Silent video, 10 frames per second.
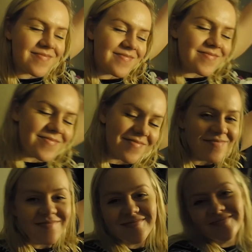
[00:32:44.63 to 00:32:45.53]
always do the
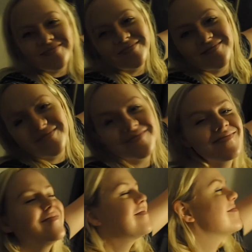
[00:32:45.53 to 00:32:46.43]
arms.
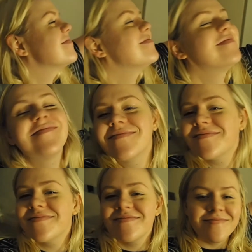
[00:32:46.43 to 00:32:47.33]
Like, I am a bird.